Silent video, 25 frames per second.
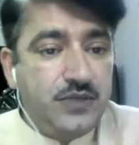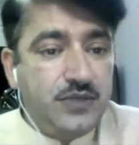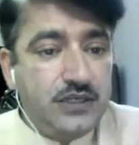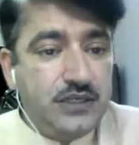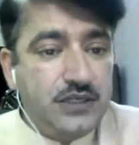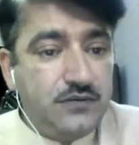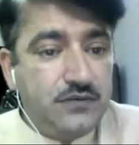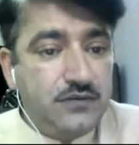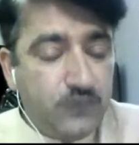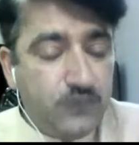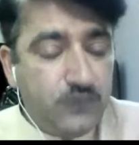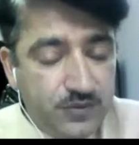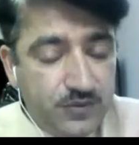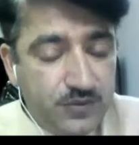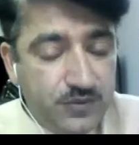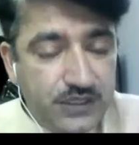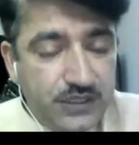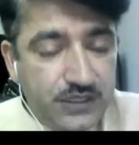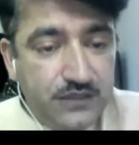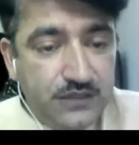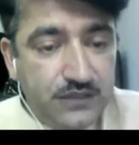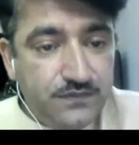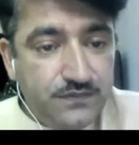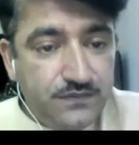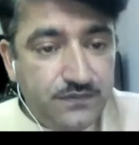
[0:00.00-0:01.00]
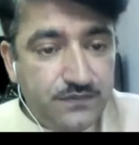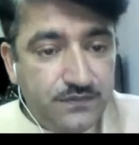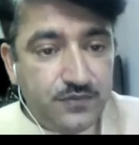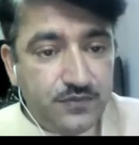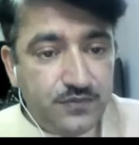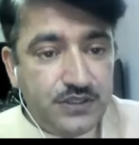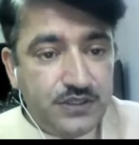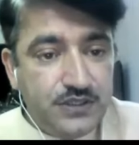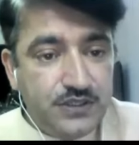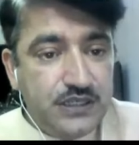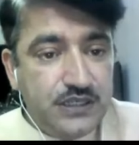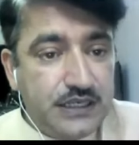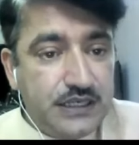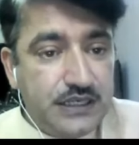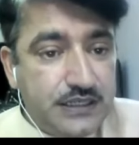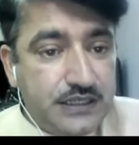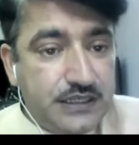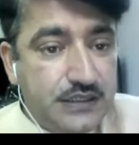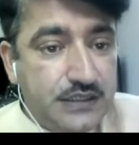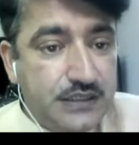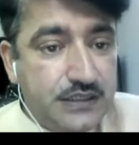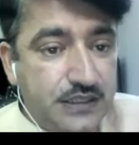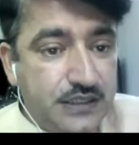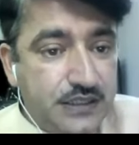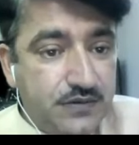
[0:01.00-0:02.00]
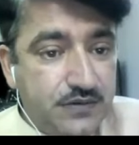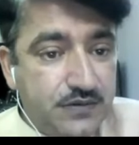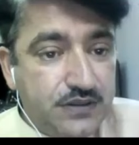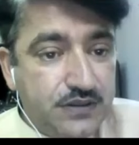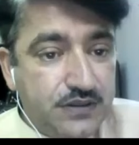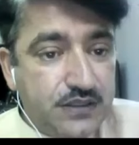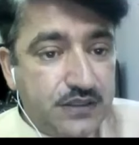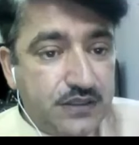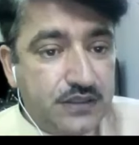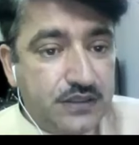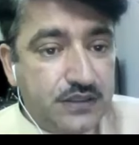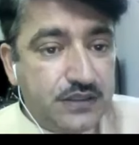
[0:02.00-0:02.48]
were believed to be like they were